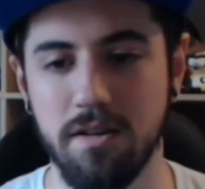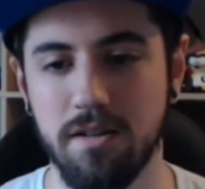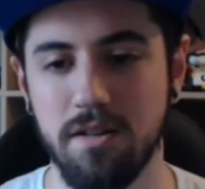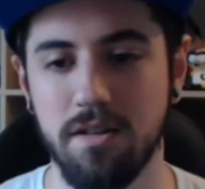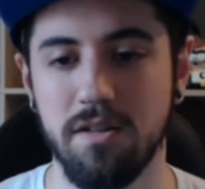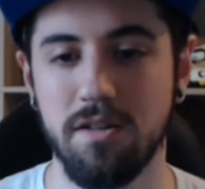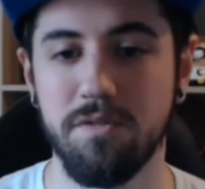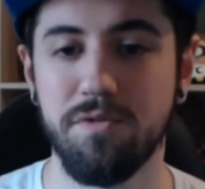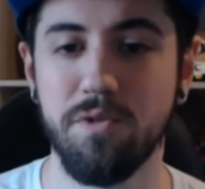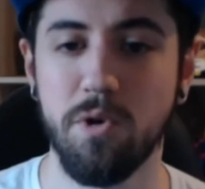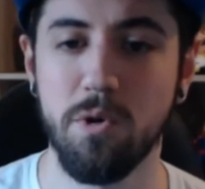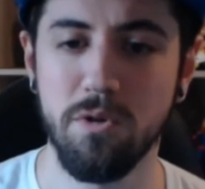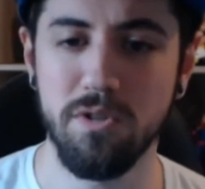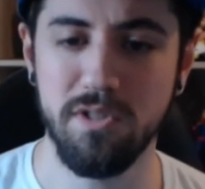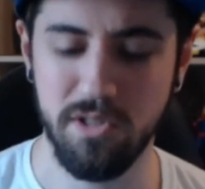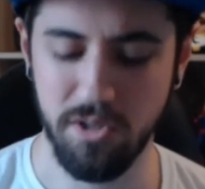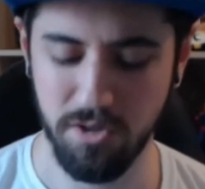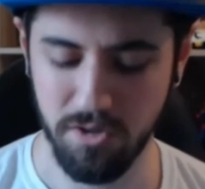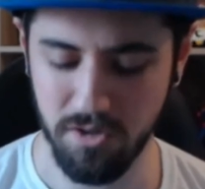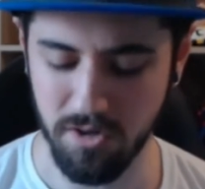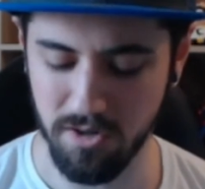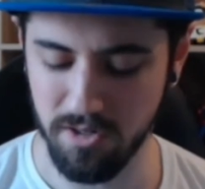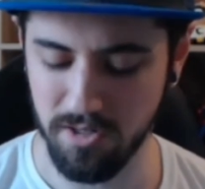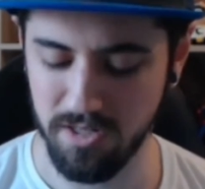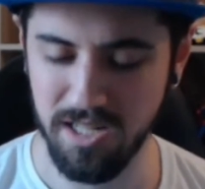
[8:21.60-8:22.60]
Of course, you're
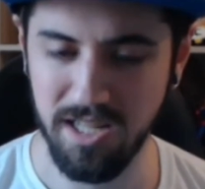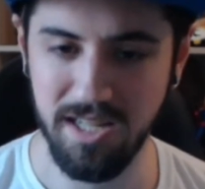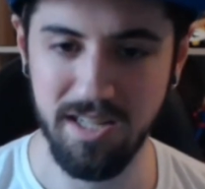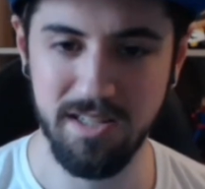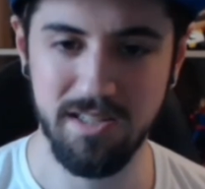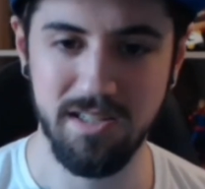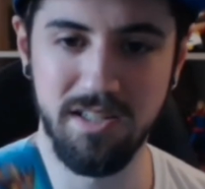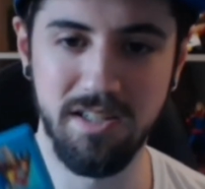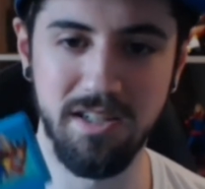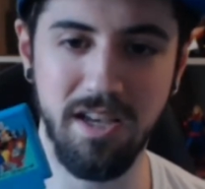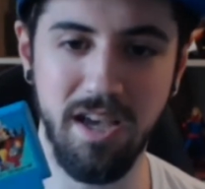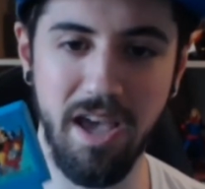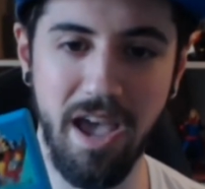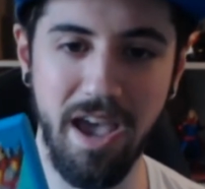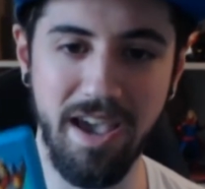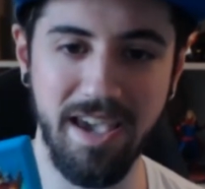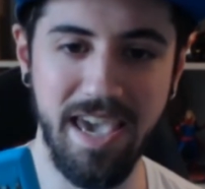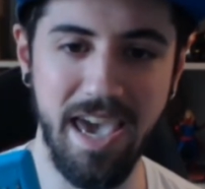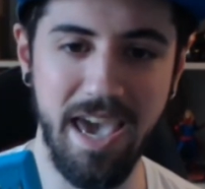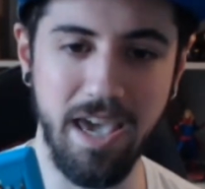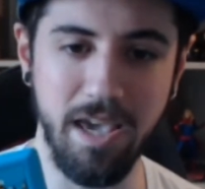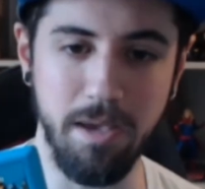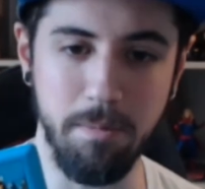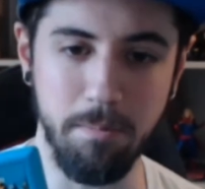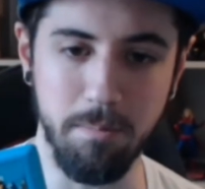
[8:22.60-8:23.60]
gonna need a
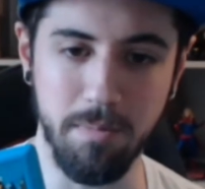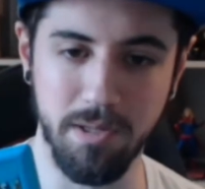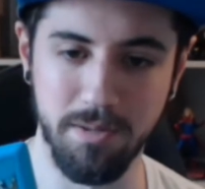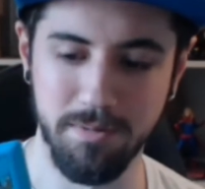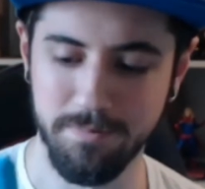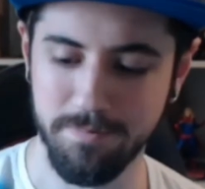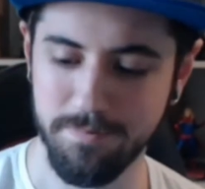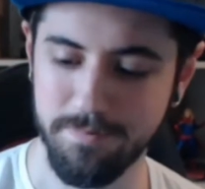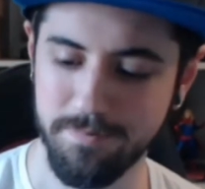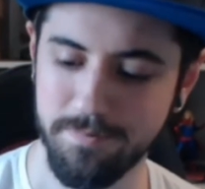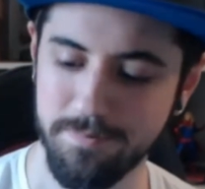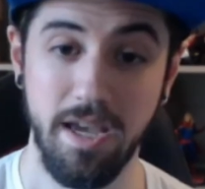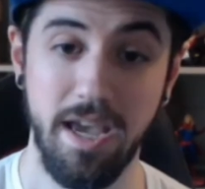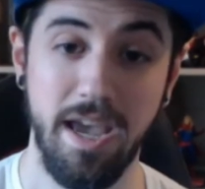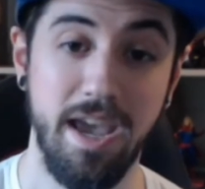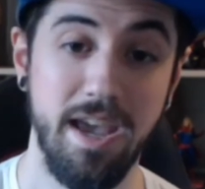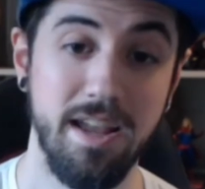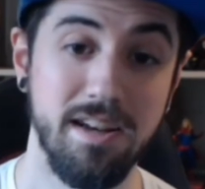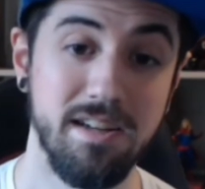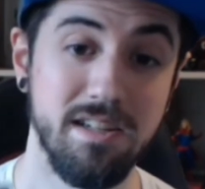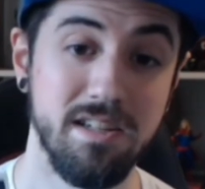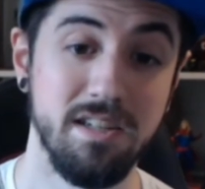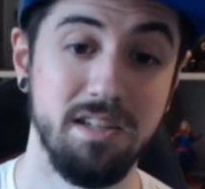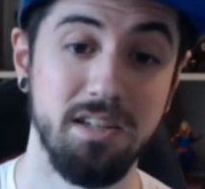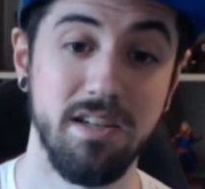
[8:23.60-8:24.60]
game
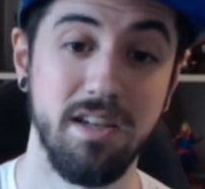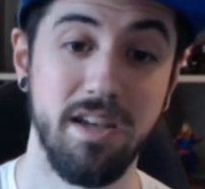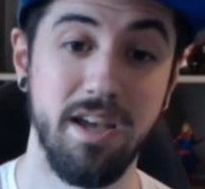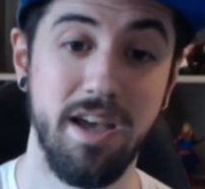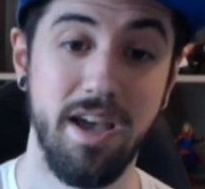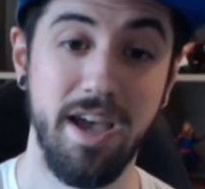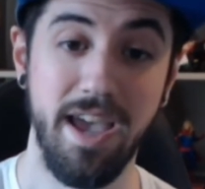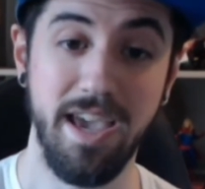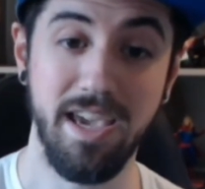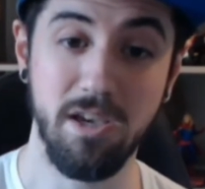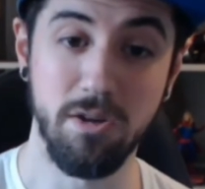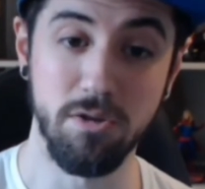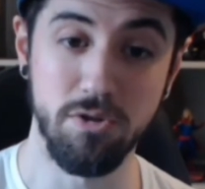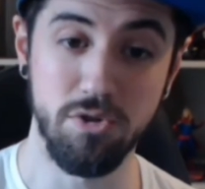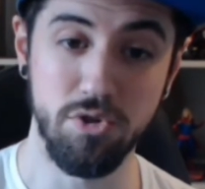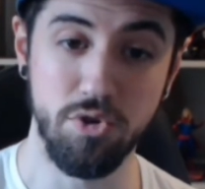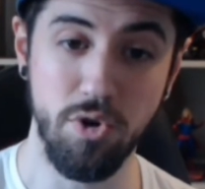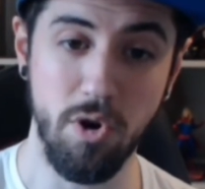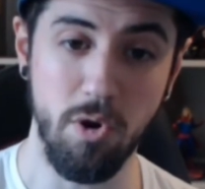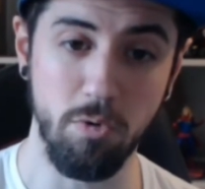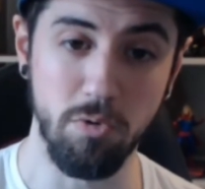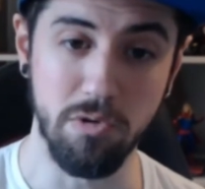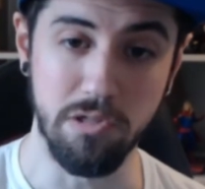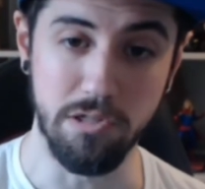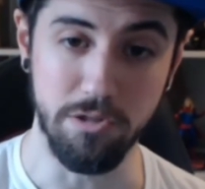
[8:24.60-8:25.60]
and a
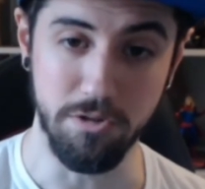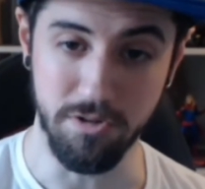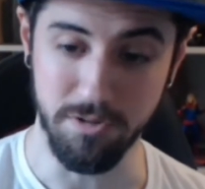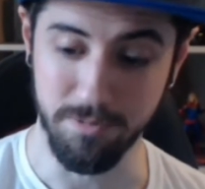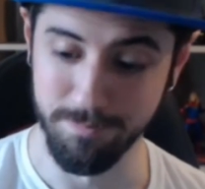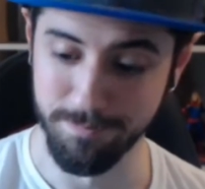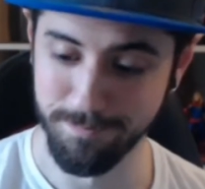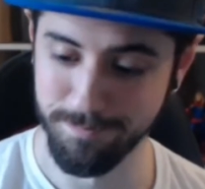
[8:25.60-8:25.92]
controller.